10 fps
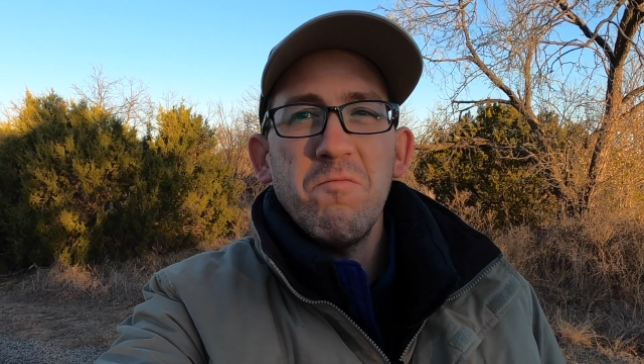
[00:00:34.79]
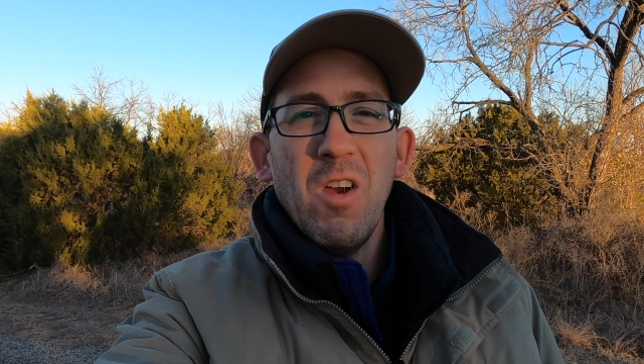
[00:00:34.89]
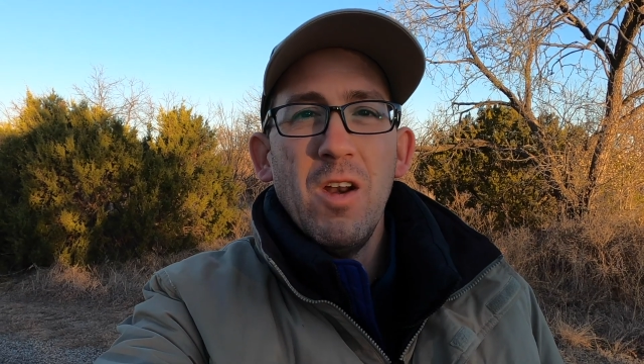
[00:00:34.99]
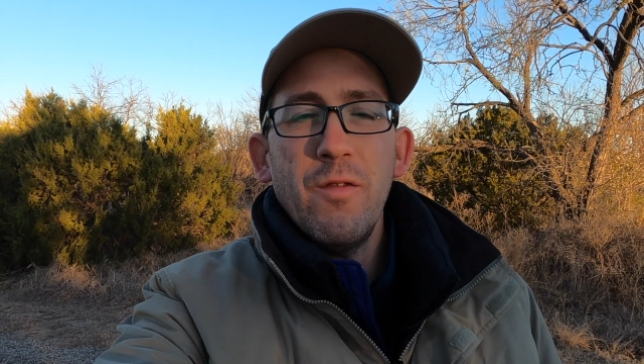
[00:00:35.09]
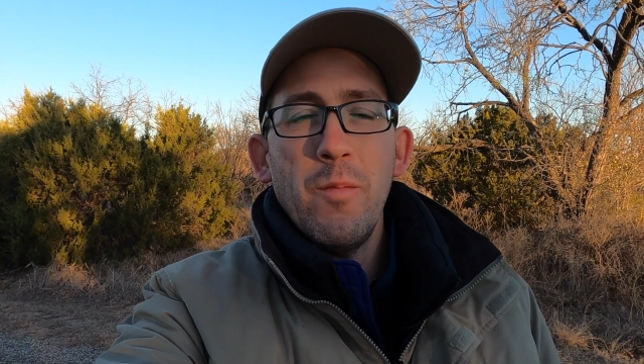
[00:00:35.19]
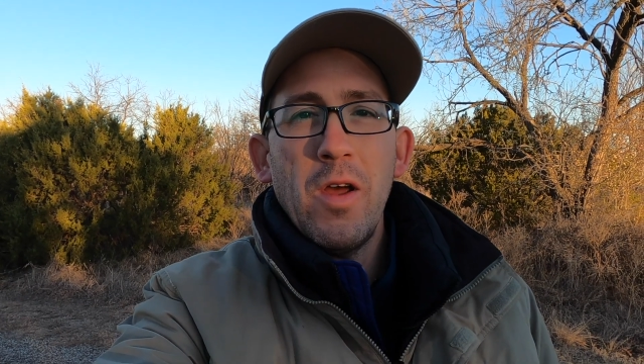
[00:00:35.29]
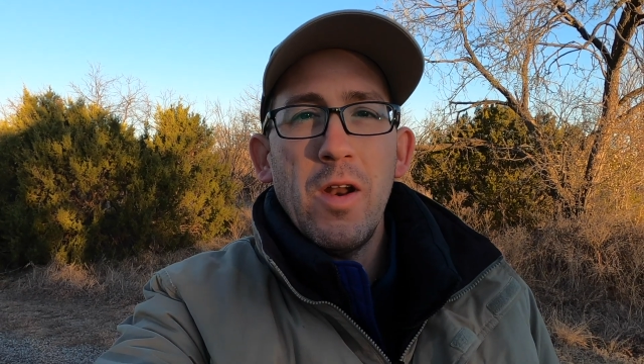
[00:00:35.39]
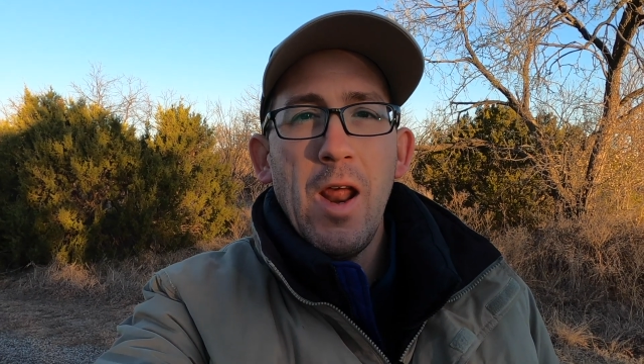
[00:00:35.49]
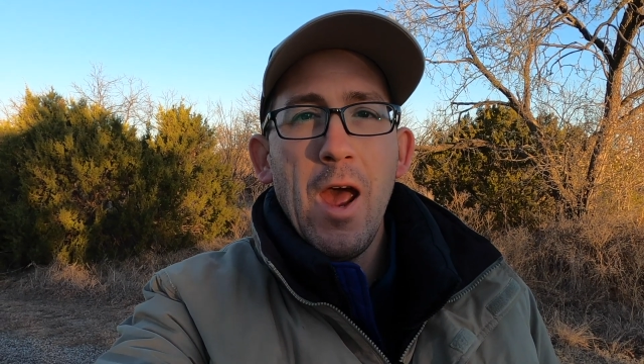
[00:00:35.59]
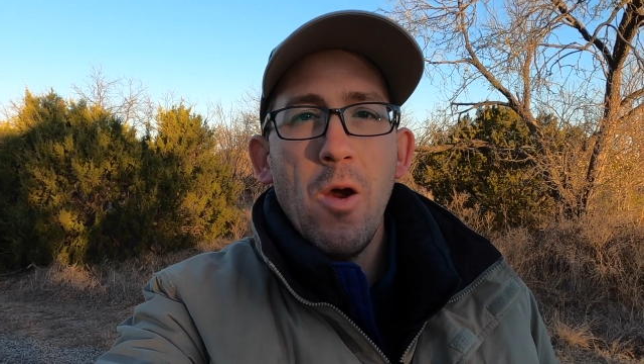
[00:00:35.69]
kind of about
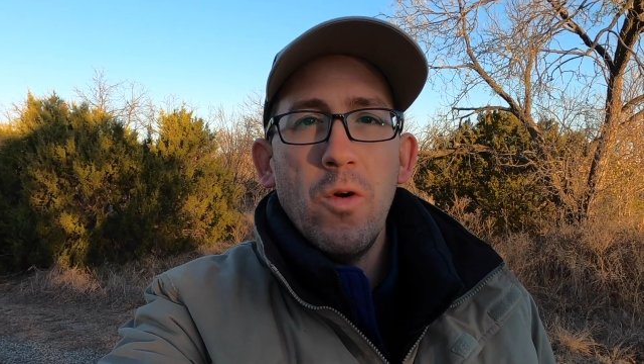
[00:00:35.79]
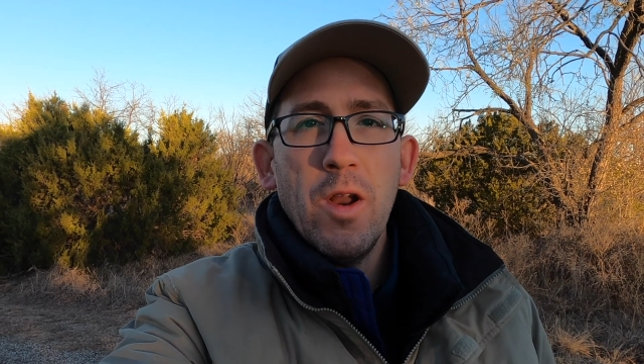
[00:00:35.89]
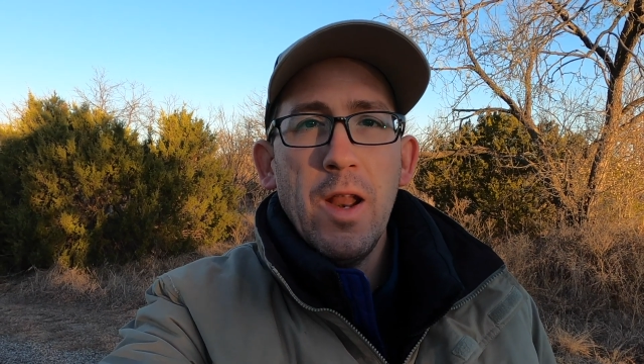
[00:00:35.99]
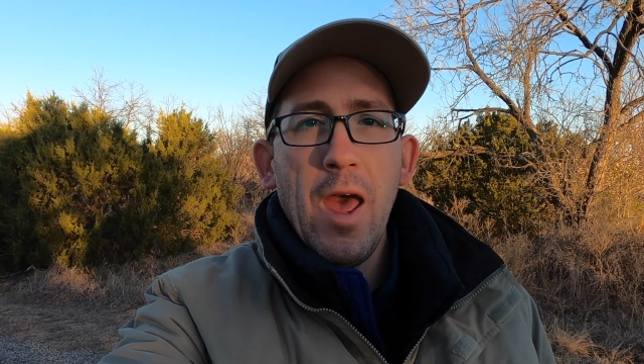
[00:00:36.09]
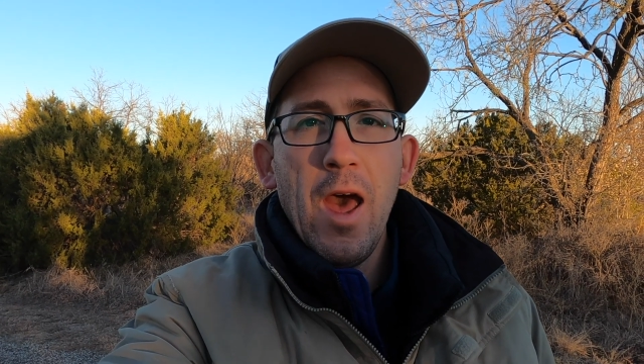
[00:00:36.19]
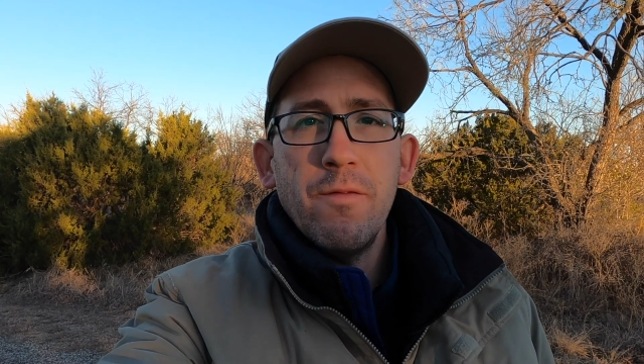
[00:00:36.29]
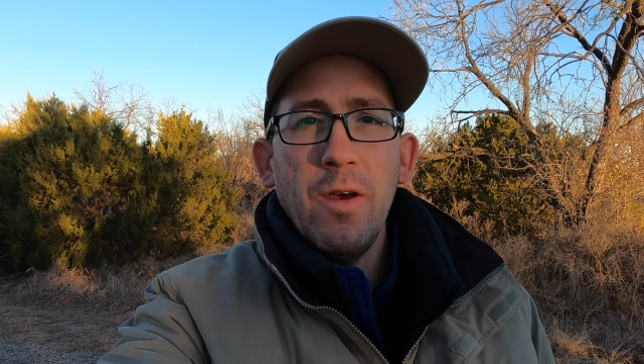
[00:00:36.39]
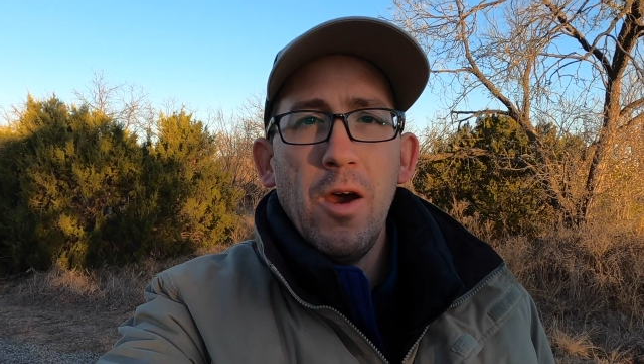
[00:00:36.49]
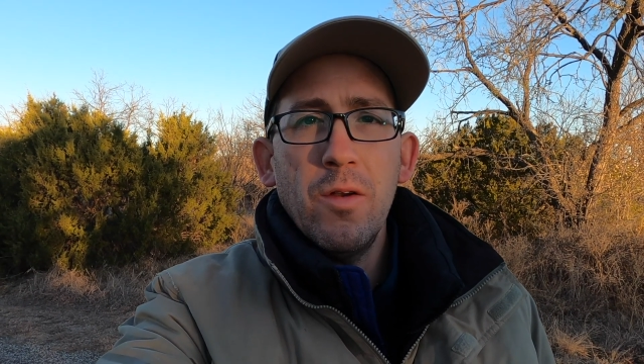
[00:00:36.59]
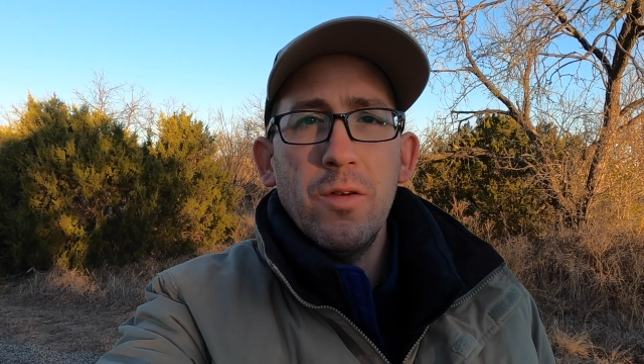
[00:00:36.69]
an hour and a half
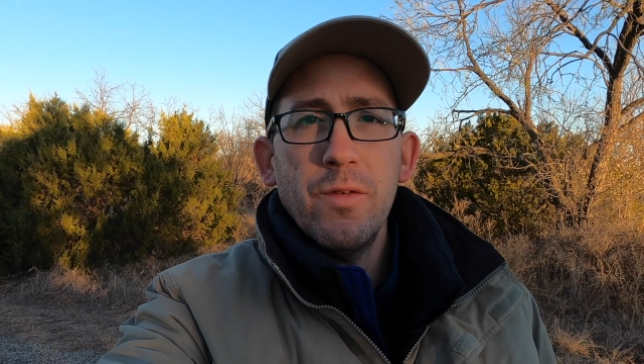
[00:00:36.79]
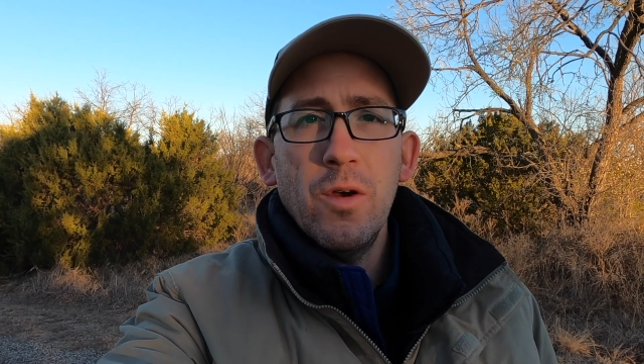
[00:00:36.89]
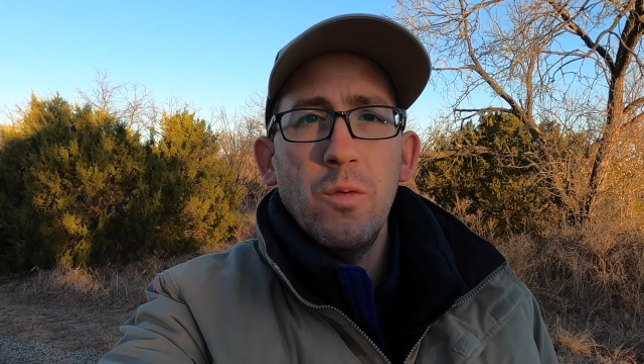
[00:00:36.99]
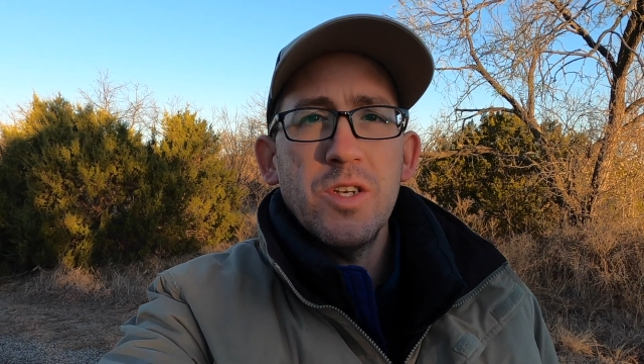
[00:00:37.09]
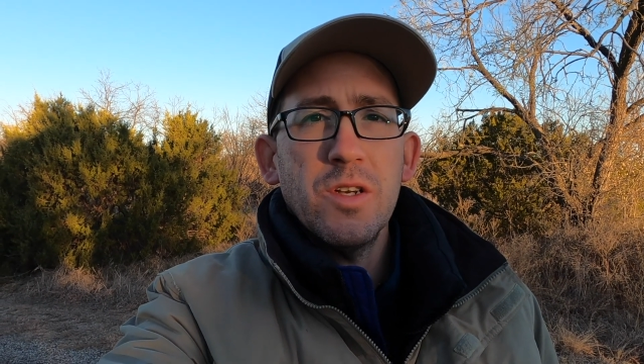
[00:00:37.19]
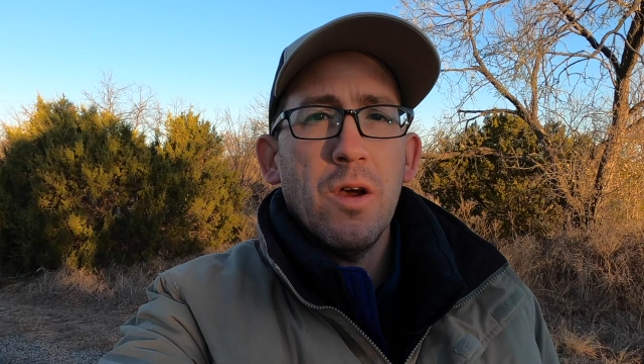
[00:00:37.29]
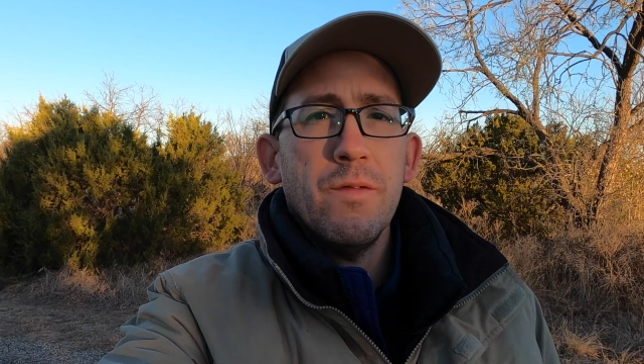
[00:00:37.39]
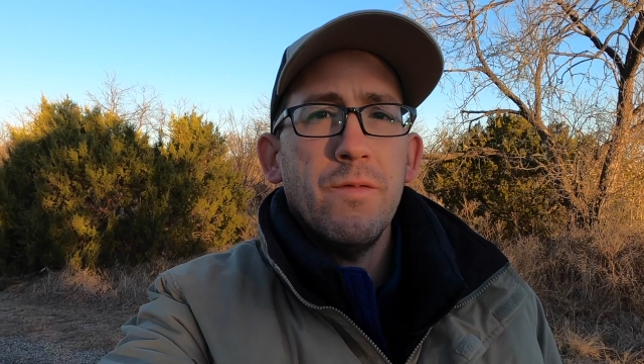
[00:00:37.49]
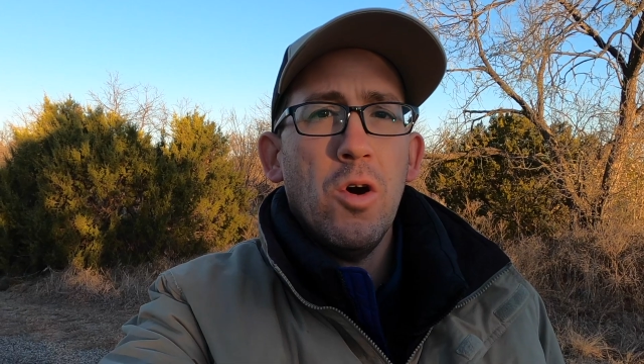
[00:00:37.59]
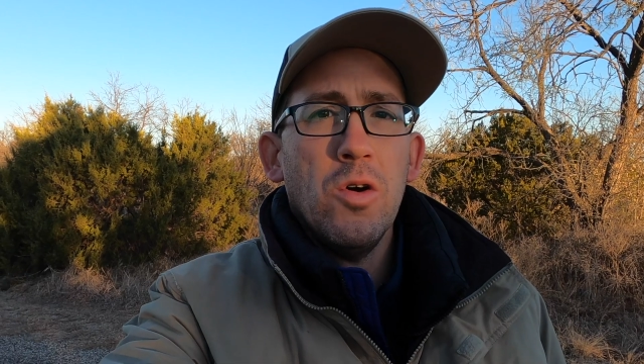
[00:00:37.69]
out of Wichita
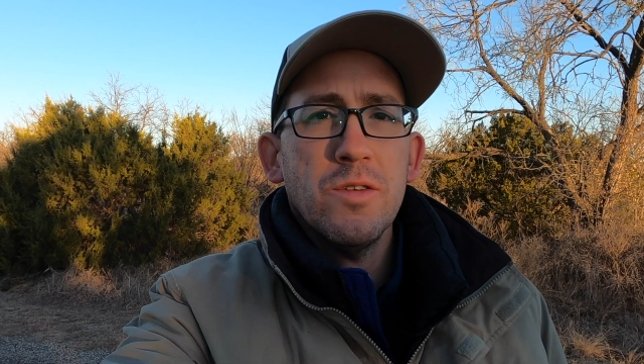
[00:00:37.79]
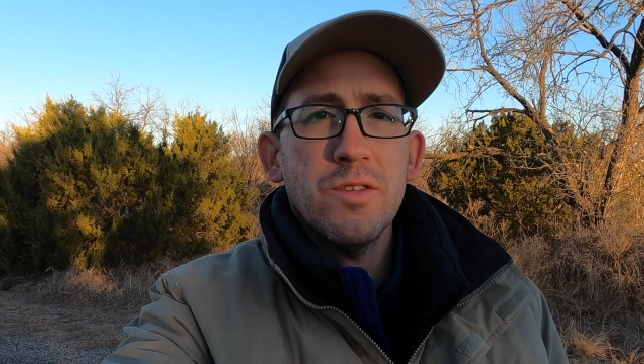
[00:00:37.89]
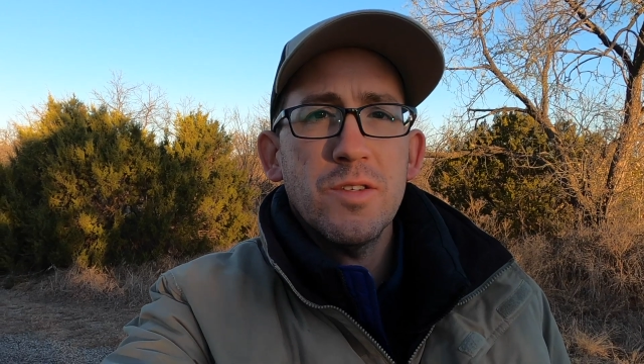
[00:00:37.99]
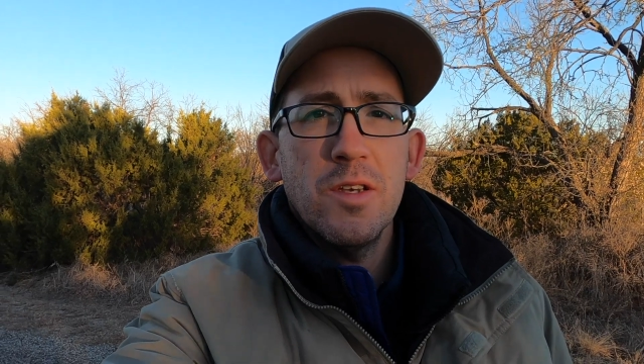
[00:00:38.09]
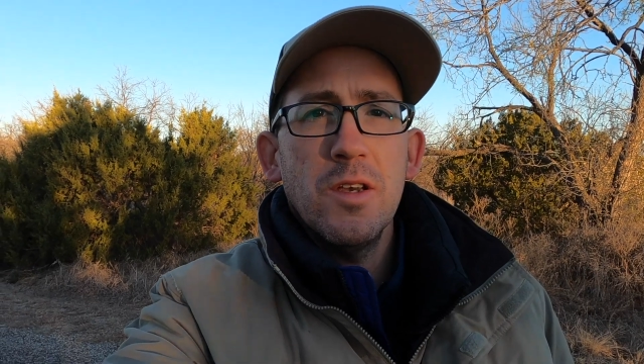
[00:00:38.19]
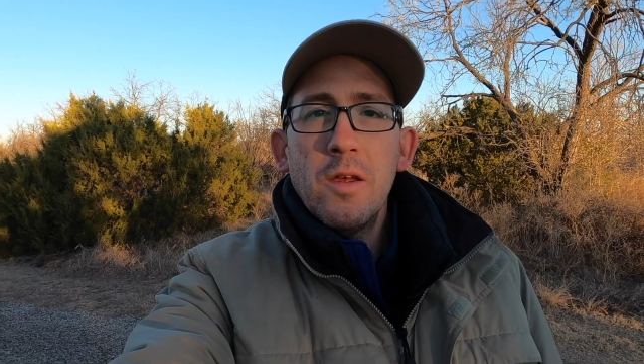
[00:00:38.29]
Falls.